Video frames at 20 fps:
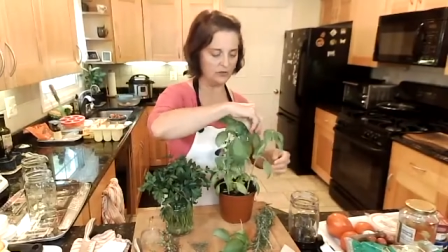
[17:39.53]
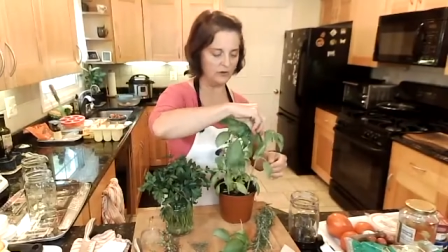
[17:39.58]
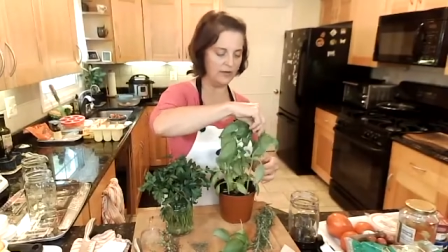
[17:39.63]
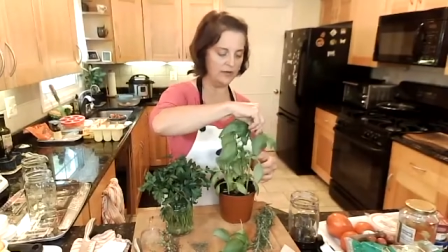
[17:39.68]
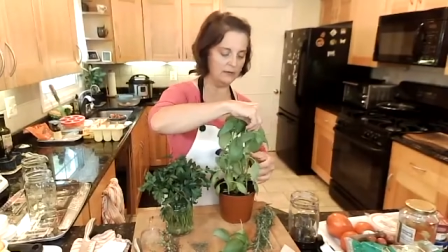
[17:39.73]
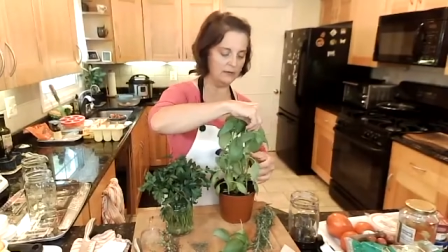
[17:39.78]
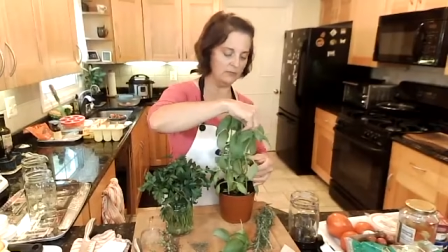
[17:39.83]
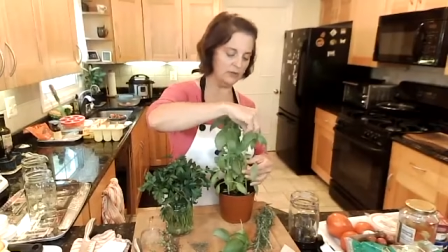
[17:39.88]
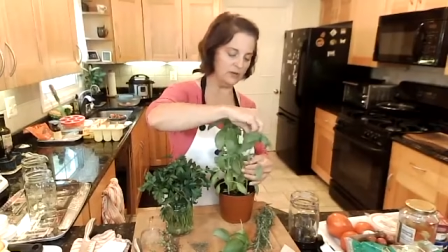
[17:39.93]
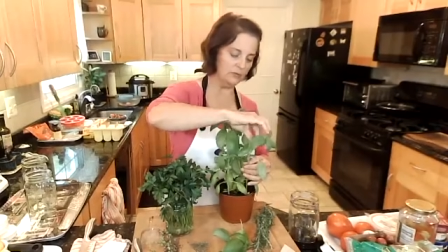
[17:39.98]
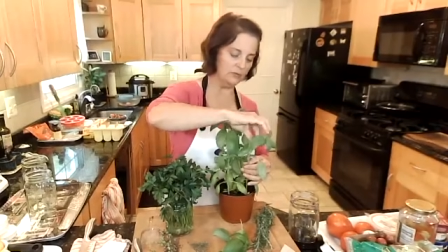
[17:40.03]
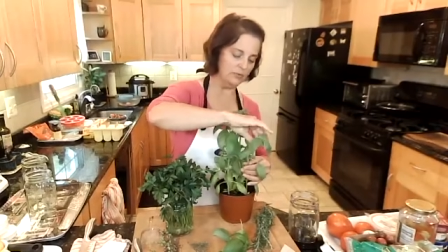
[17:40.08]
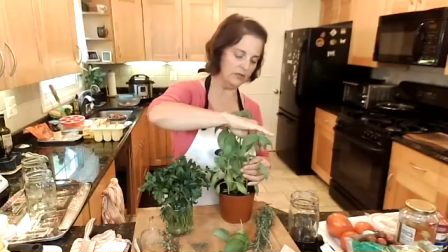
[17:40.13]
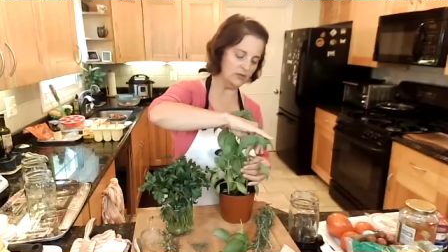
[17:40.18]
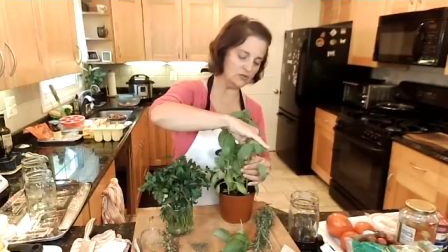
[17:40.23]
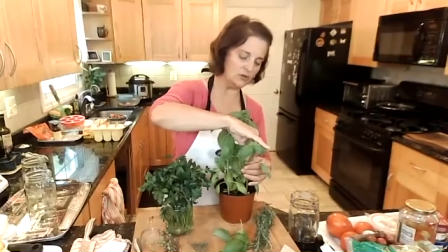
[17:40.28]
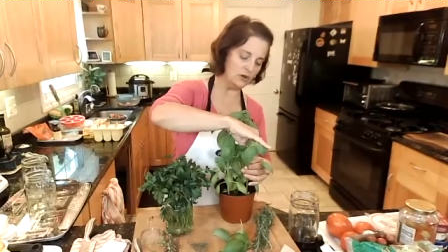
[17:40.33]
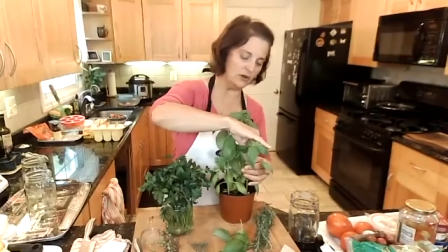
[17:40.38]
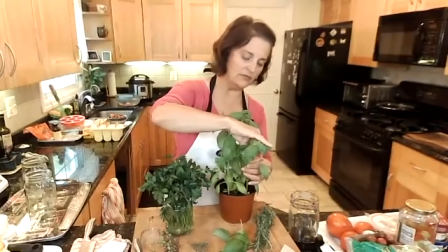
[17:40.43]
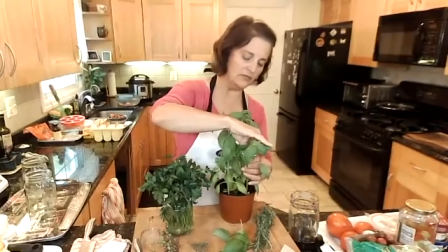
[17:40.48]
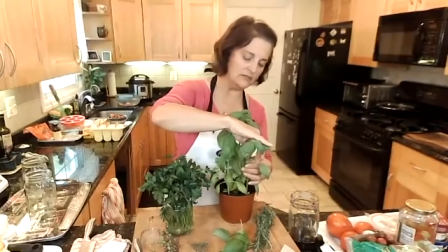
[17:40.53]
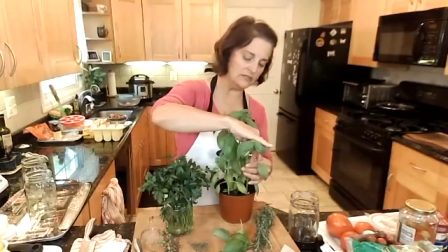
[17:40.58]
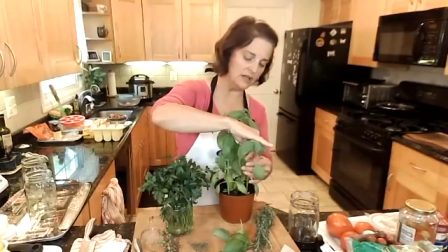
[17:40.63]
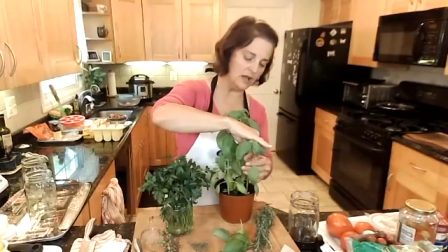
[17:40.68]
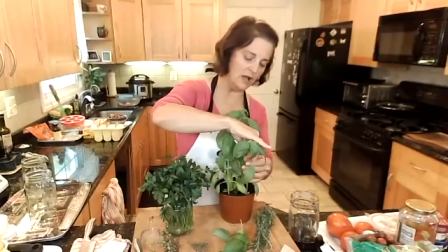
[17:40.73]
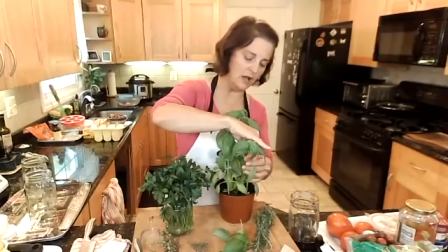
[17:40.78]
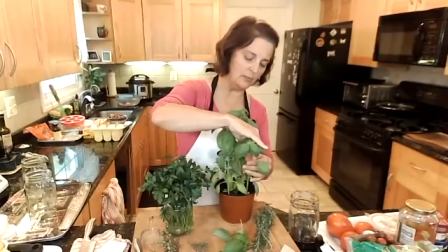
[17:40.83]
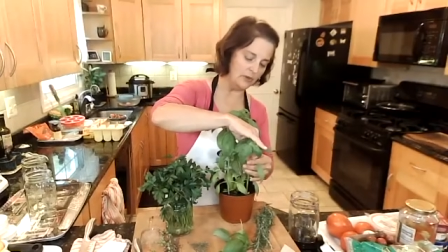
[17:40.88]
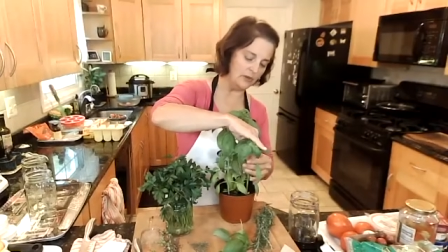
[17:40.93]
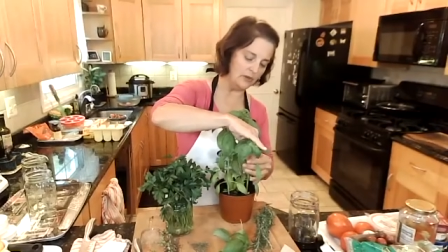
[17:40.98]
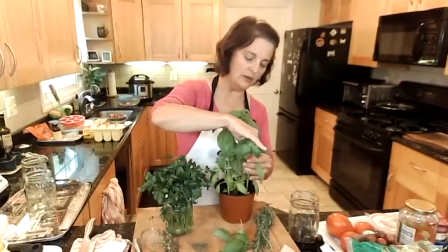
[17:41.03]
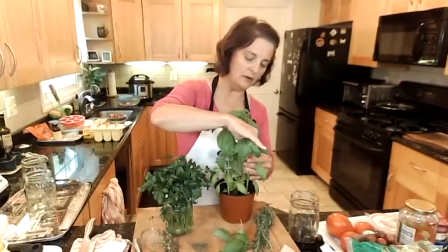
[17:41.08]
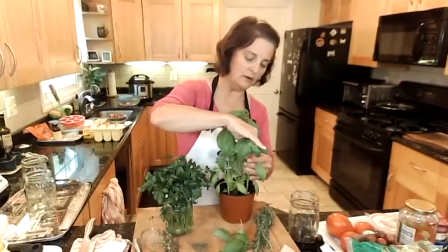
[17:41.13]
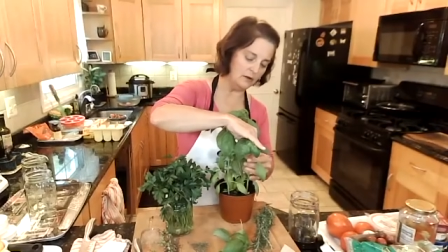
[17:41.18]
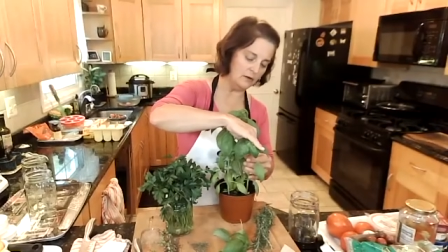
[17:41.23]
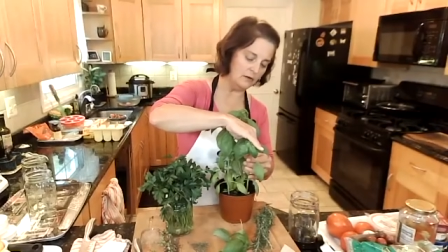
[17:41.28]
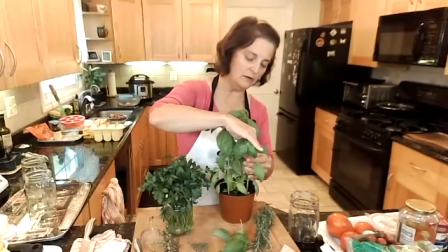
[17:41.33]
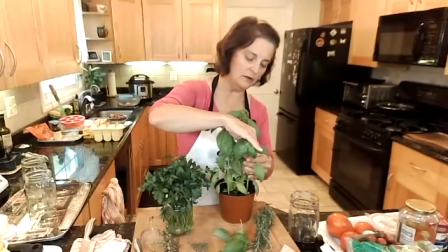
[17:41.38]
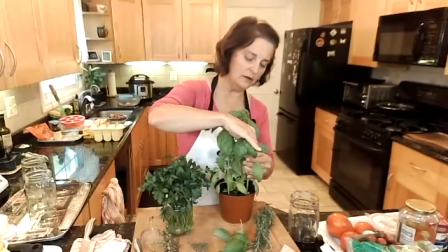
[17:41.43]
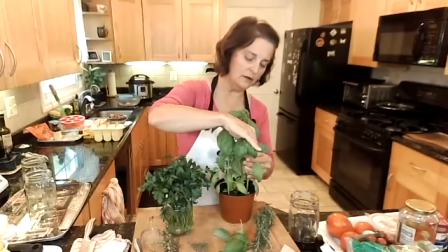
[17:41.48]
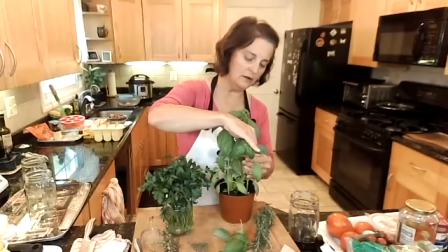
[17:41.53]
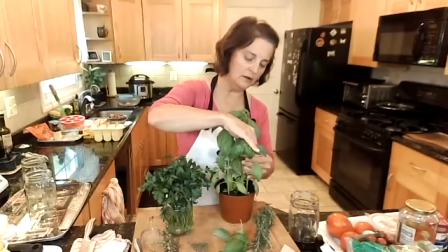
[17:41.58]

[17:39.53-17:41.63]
right? I'm going to pinch off the top here.